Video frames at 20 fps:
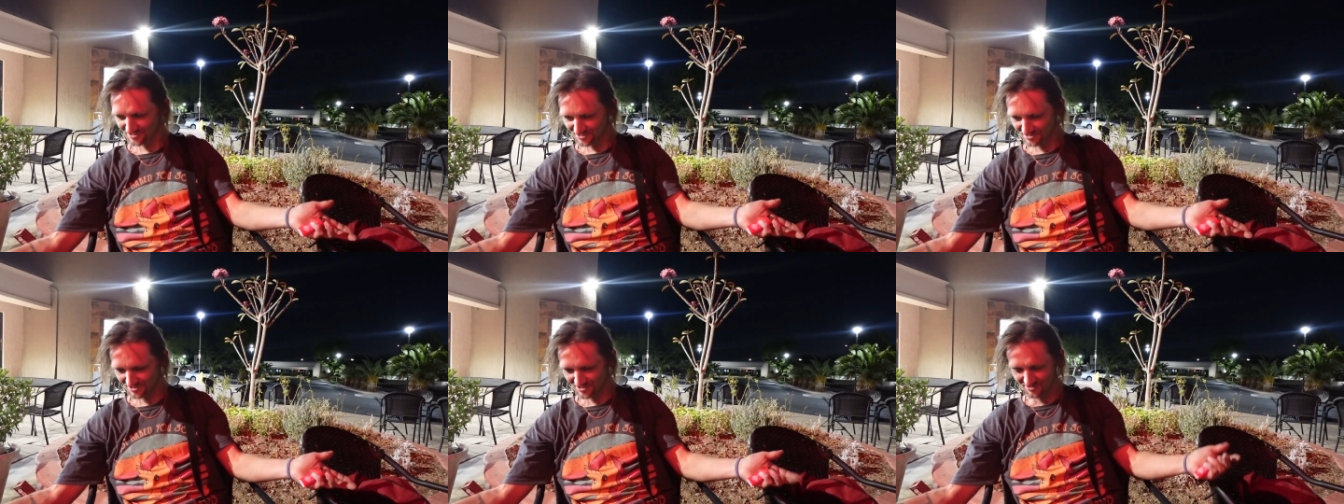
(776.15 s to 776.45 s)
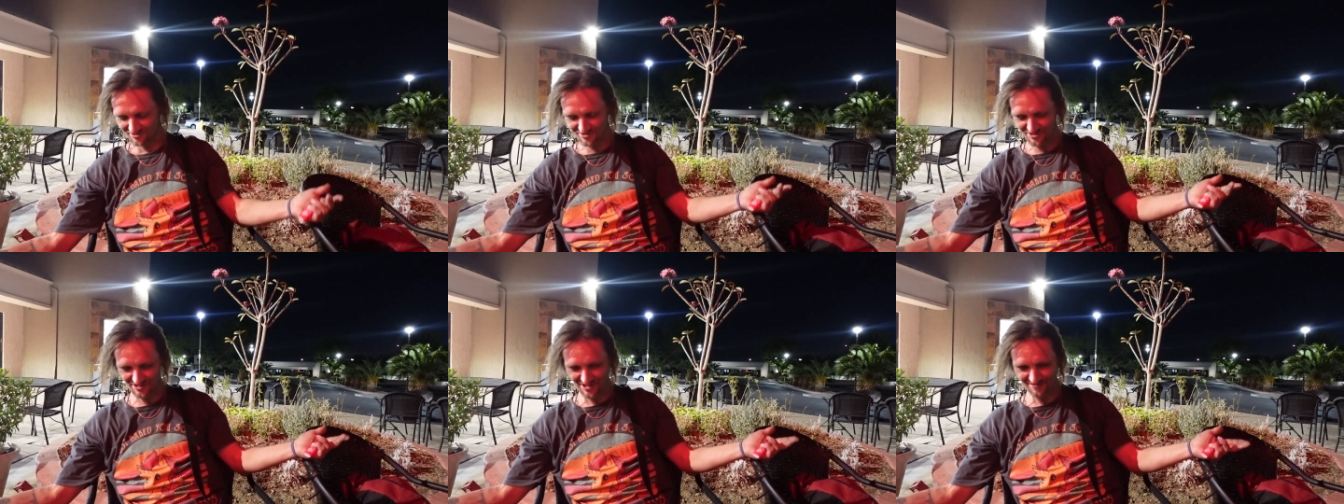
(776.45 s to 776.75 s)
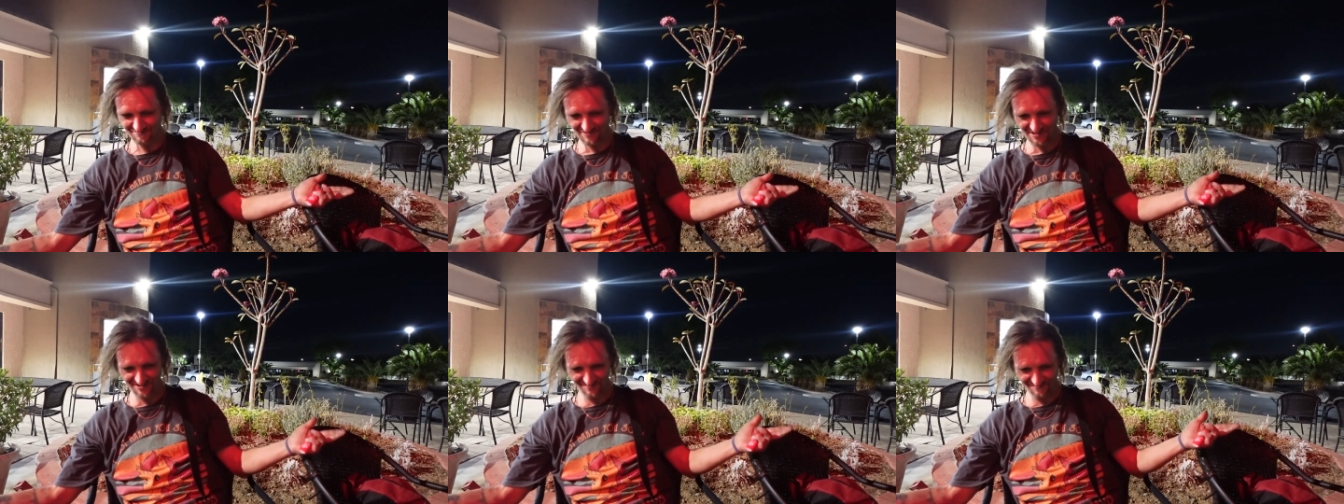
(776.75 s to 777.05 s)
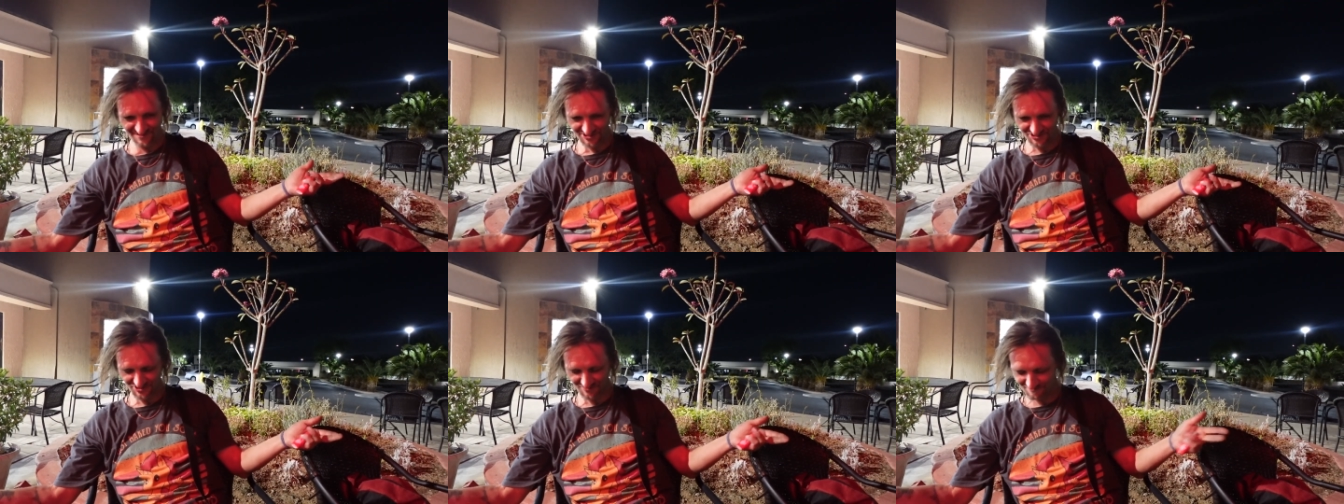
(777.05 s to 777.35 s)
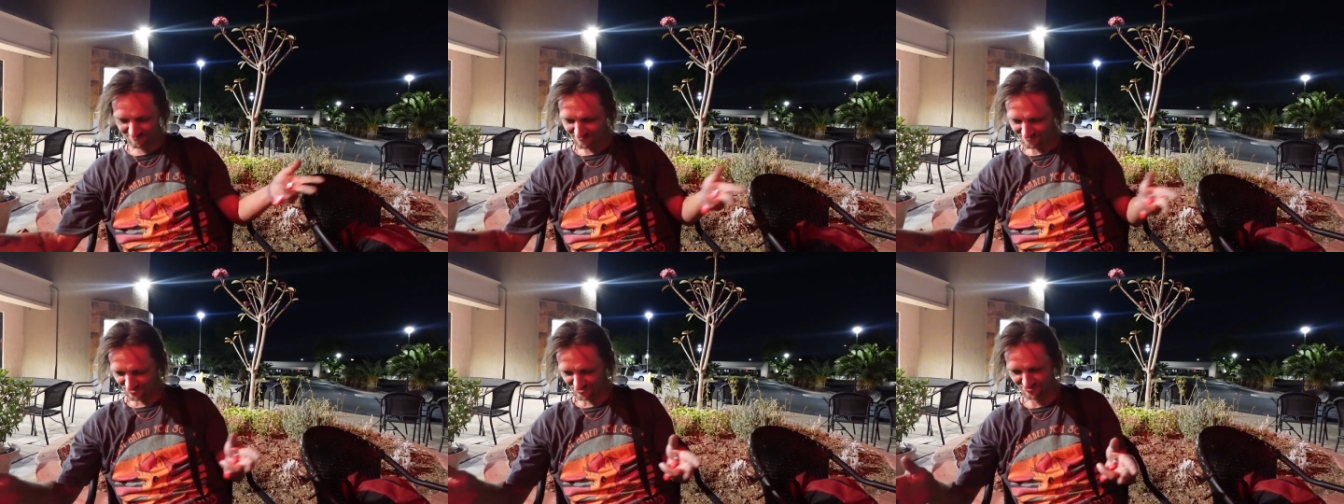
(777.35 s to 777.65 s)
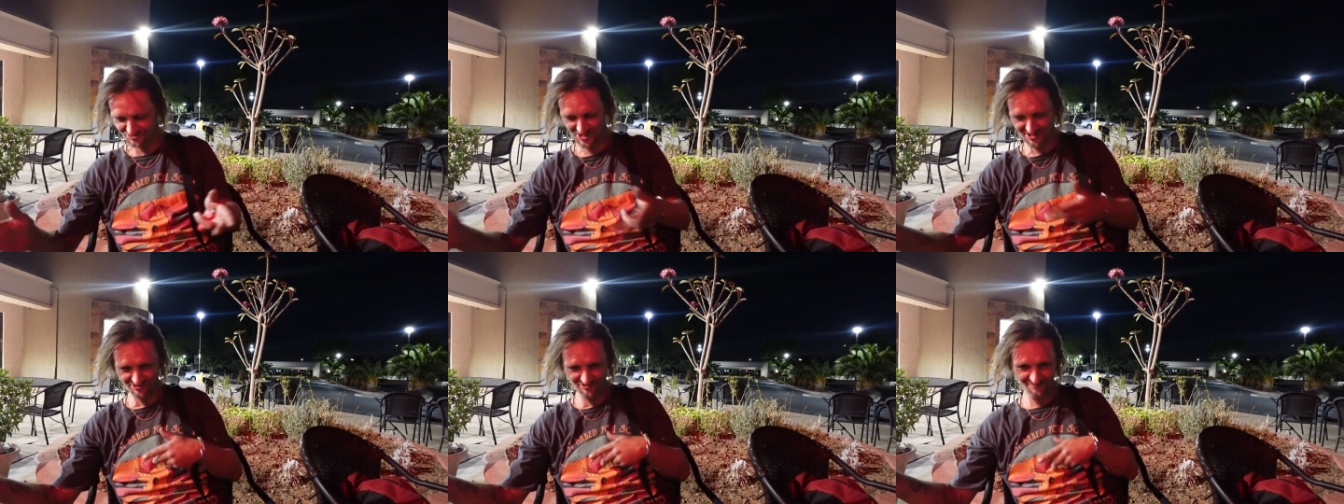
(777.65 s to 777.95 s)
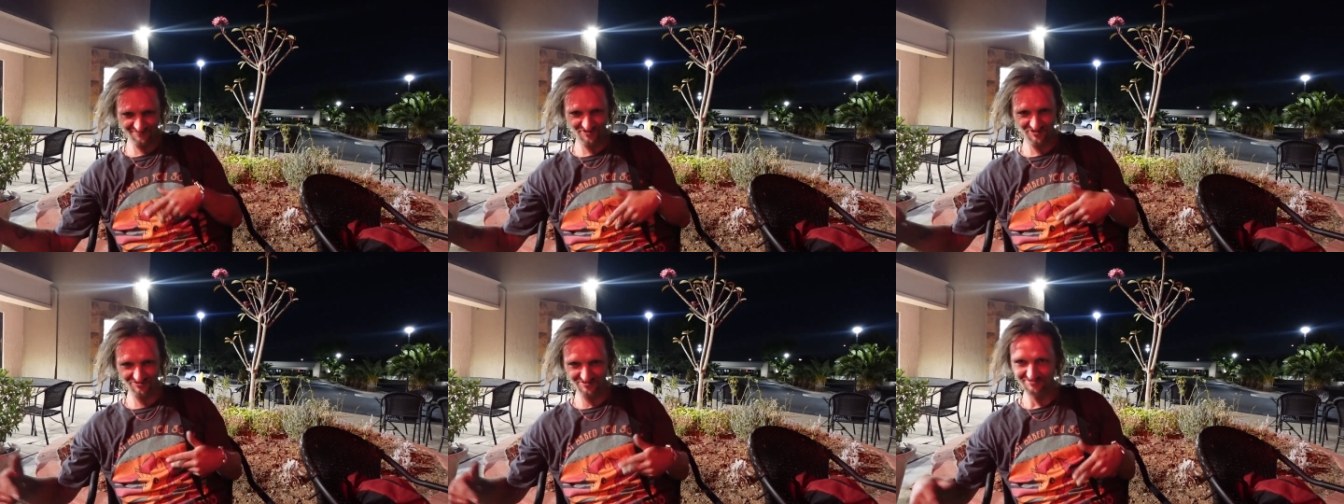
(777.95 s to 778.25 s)
You know, you got to find a victim to take their
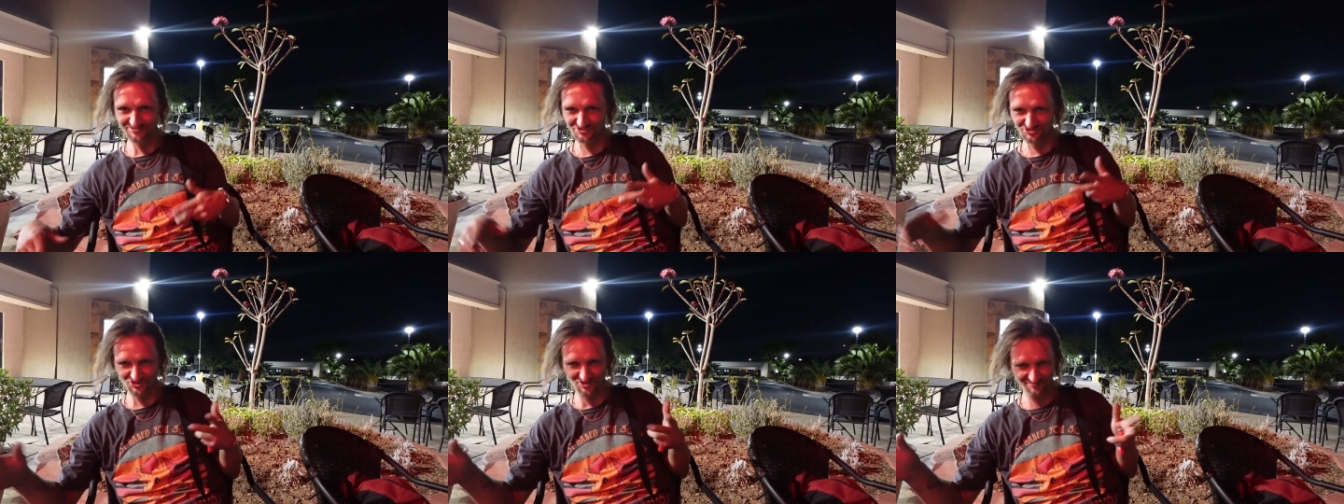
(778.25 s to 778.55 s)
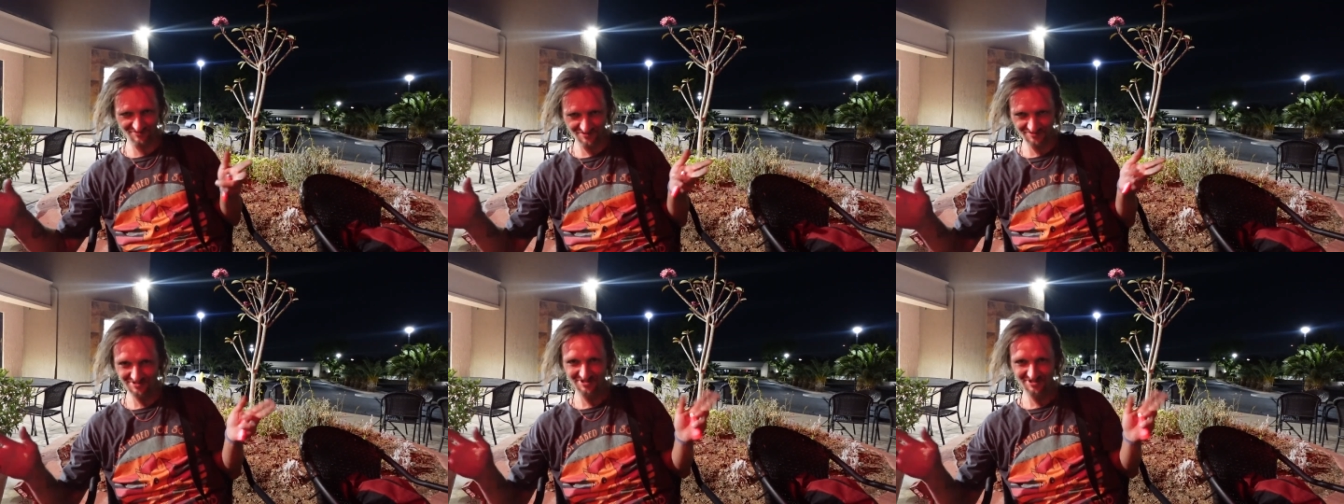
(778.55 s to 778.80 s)
phone or something.